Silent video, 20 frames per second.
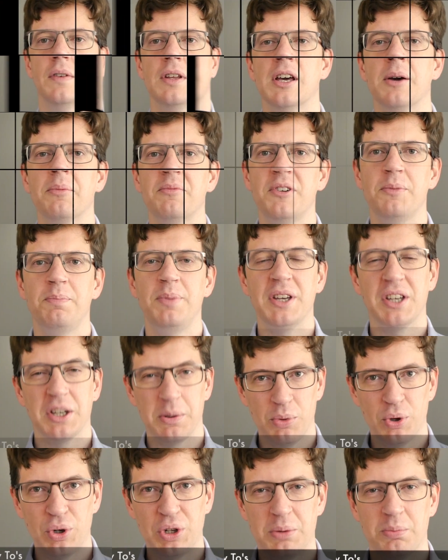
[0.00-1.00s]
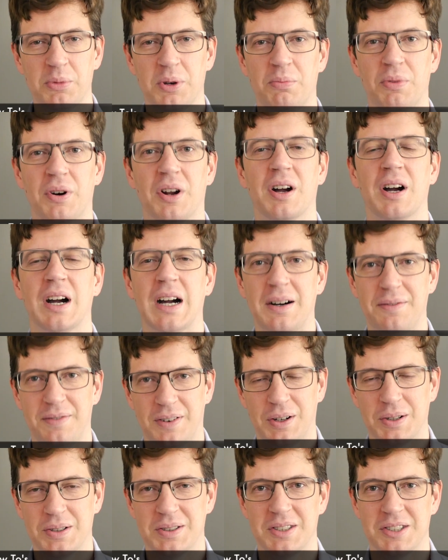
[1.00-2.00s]
The MVP community member
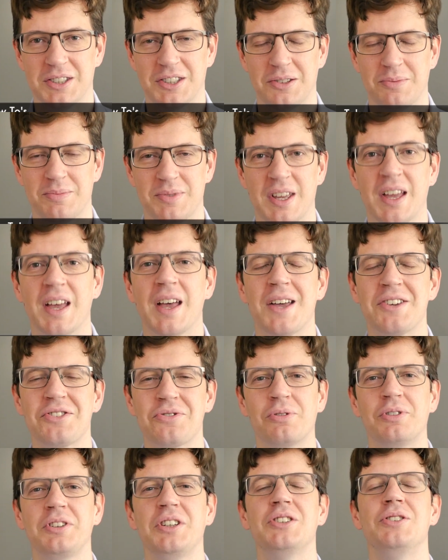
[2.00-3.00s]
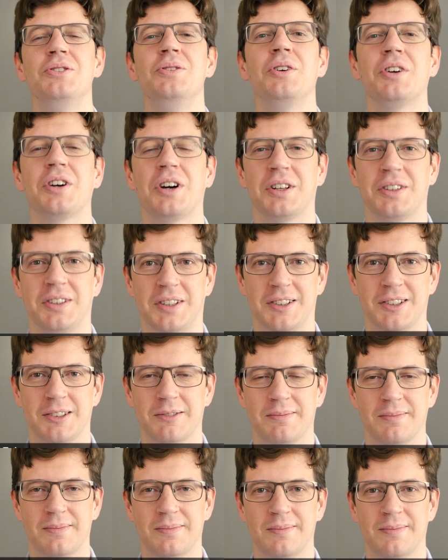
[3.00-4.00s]
Rafa OutSystems has released new
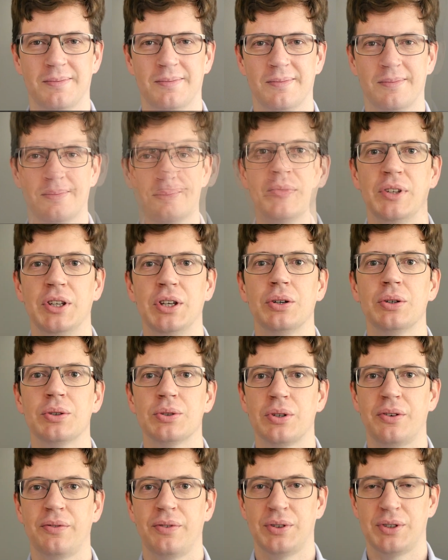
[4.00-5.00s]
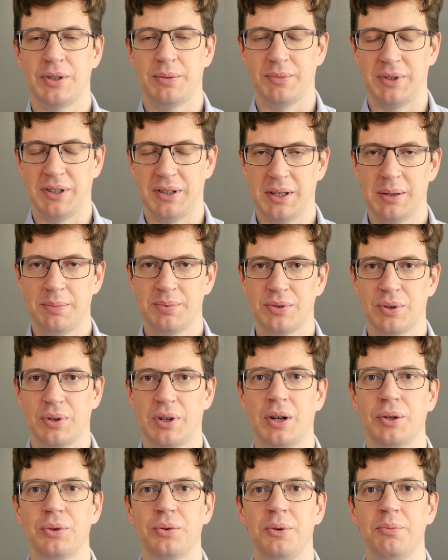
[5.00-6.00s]
content. He goes over some tips
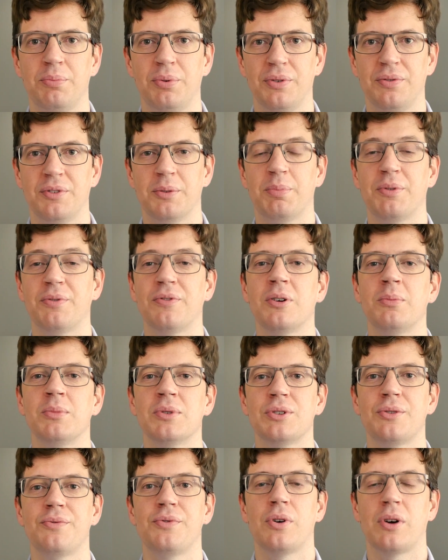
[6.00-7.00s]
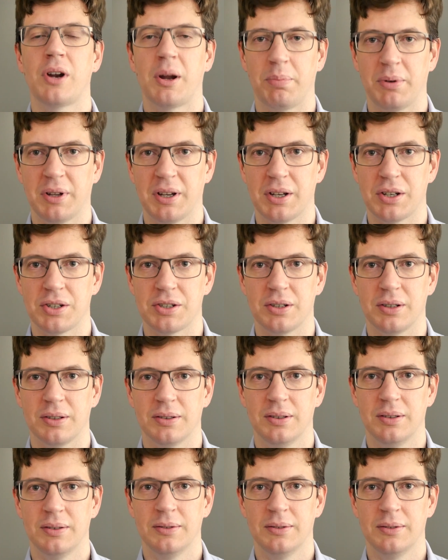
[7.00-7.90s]
on how to improve the performance of your application.